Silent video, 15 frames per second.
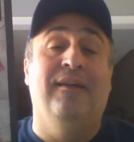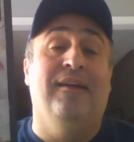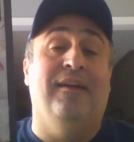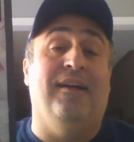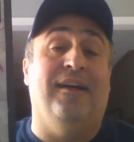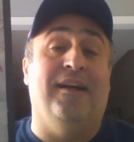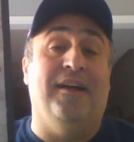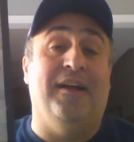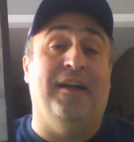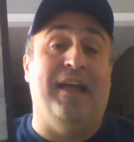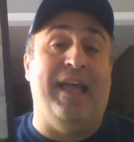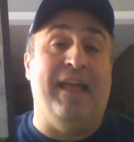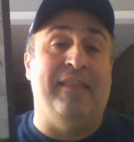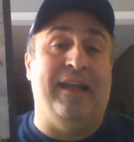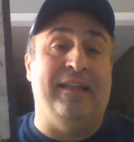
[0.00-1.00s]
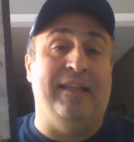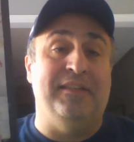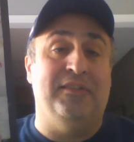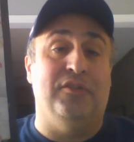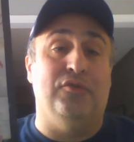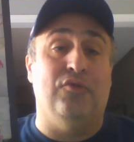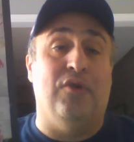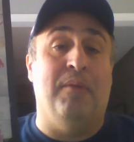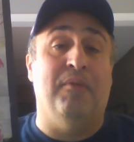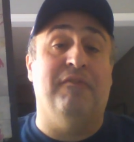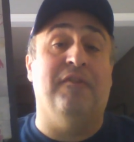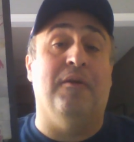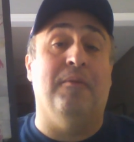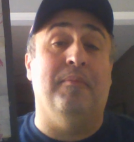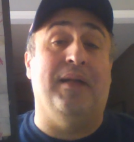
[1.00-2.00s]
Uh, and I guess the drummer
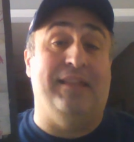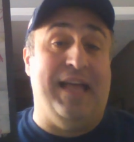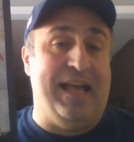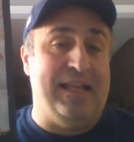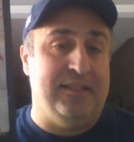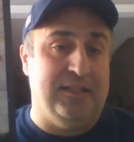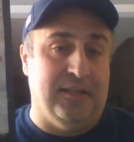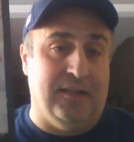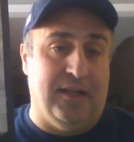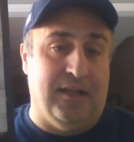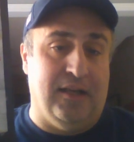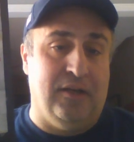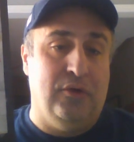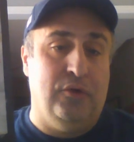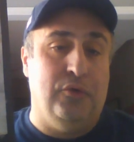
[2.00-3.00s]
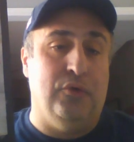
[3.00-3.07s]
from Elastica,